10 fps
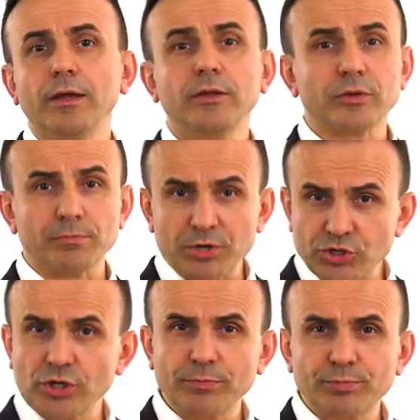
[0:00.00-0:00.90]
The
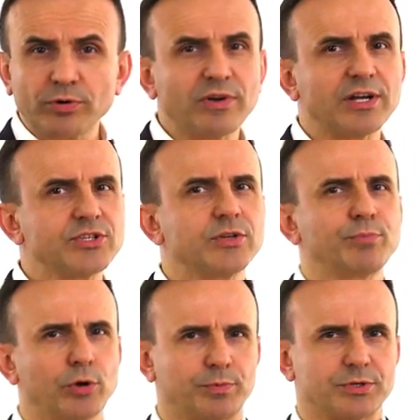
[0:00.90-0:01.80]
mission provides the
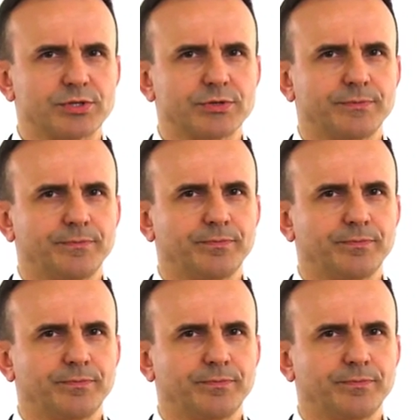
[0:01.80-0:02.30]
purpose,